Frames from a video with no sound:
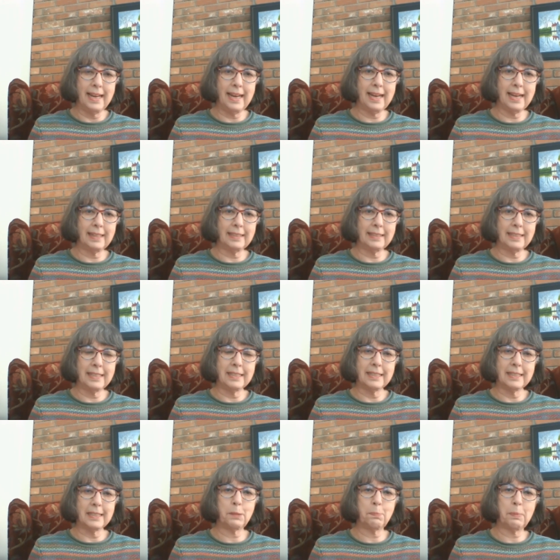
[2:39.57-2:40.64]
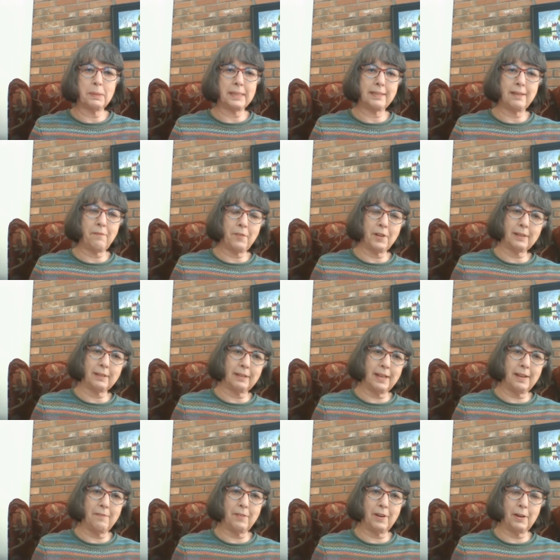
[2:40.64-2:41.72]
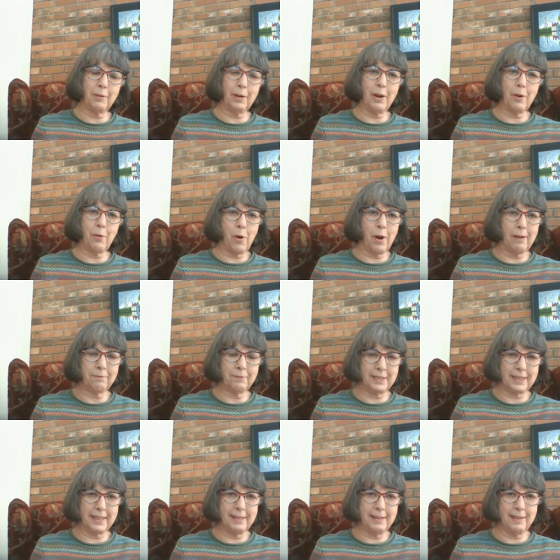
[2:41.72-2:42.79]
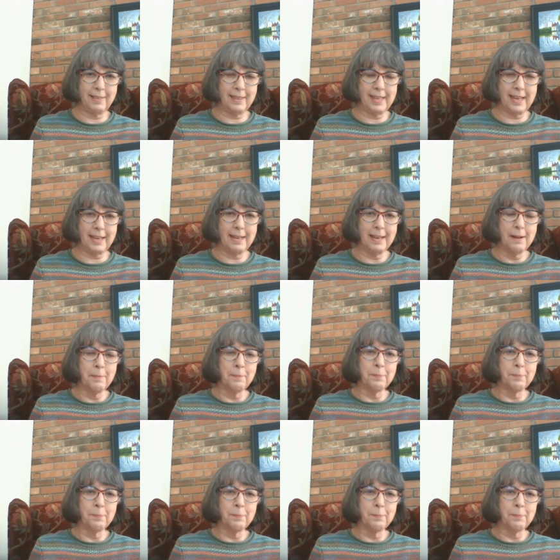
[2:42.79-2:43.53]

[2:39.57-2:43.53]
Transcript: and specifically, very often, the